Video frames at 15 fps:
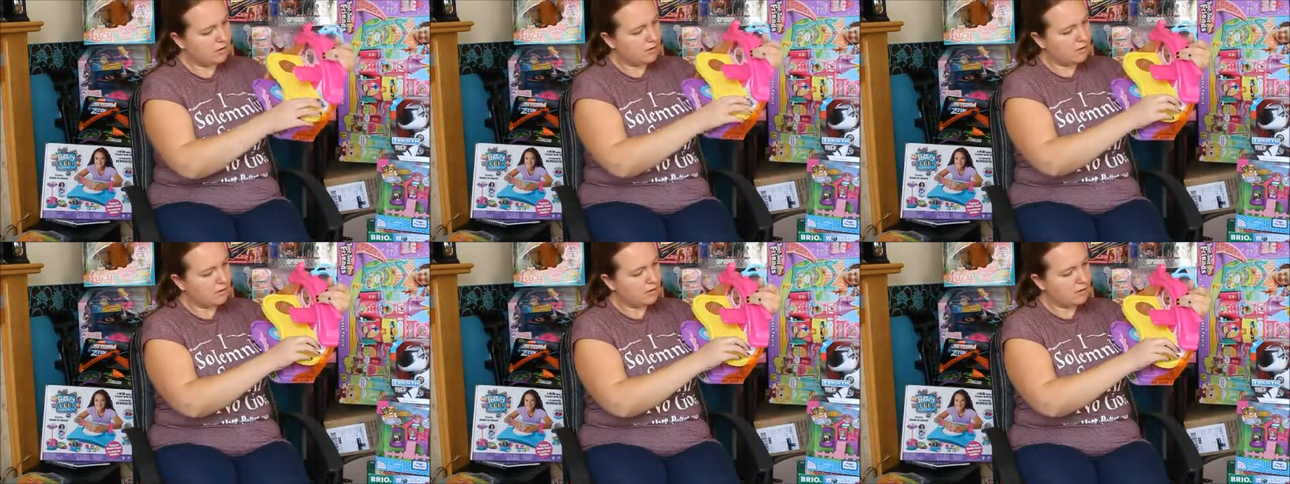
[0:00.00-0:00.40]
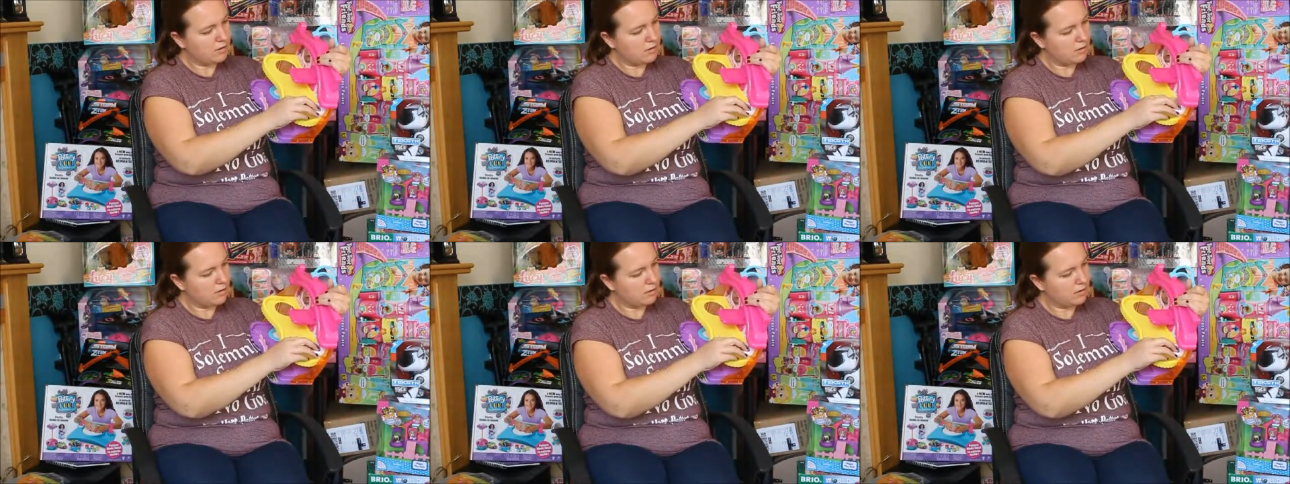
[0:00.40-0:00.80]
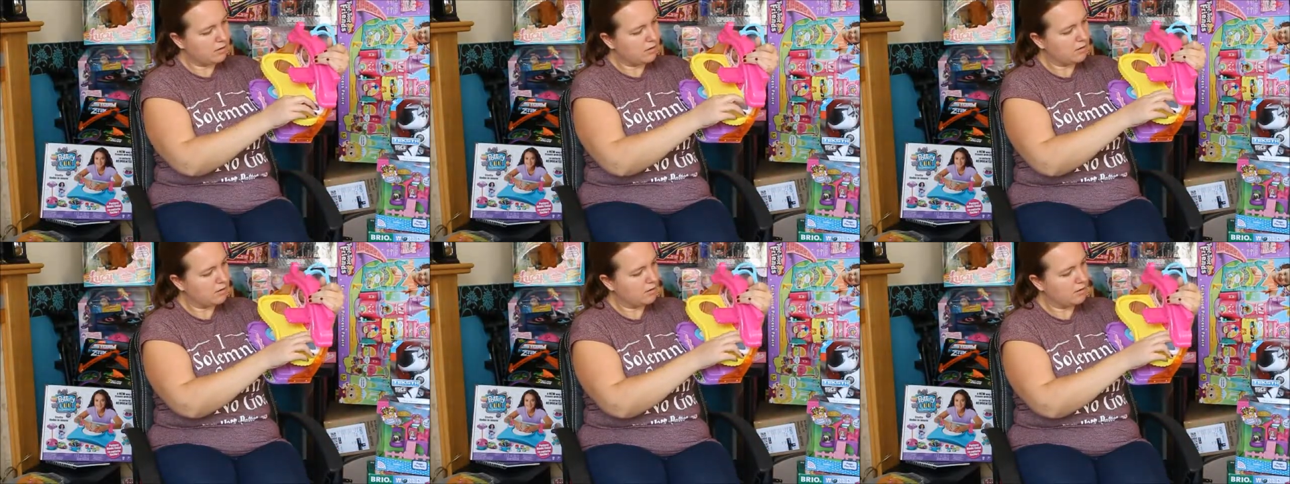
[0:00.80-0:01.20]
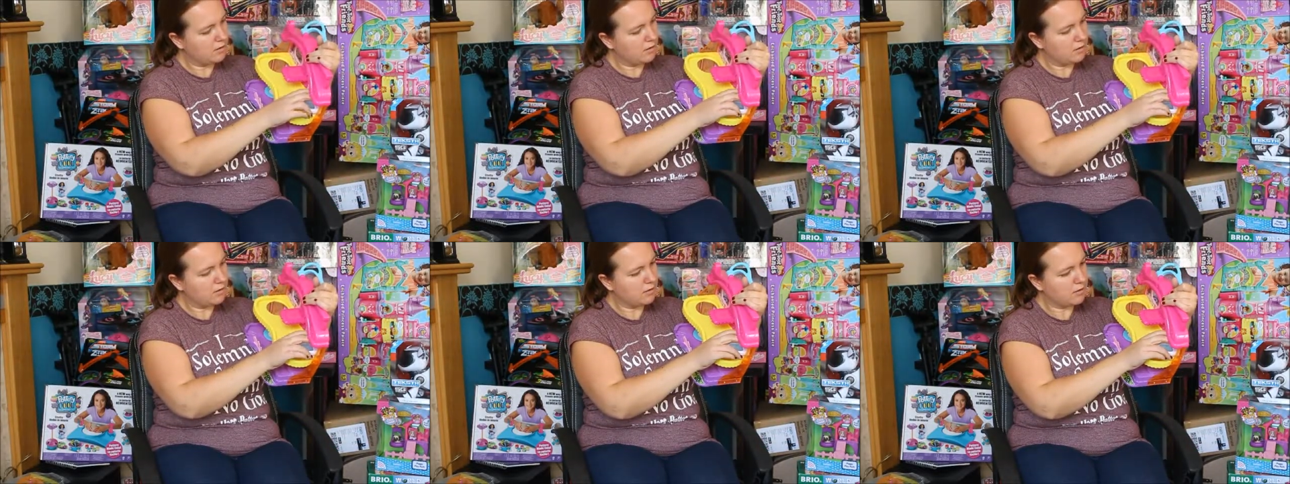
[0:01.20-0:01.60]

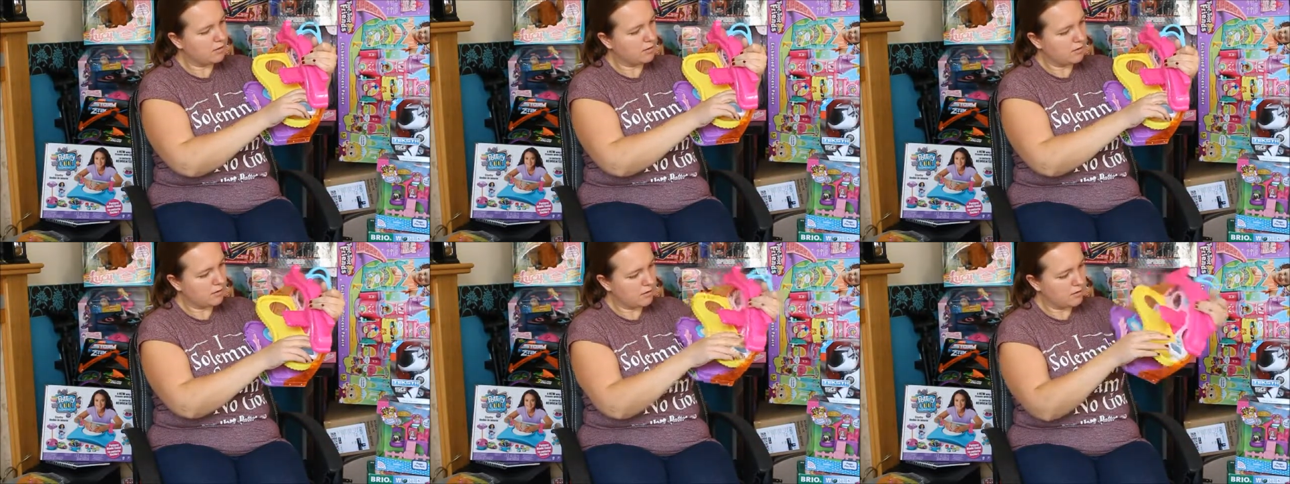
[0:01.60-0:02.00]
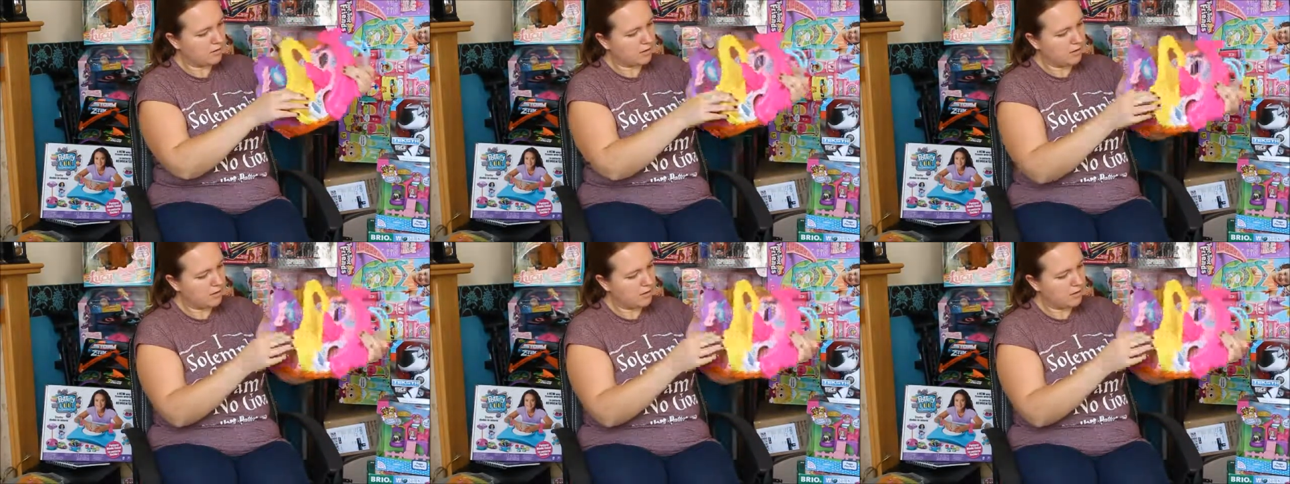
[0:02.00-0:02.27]
(silence)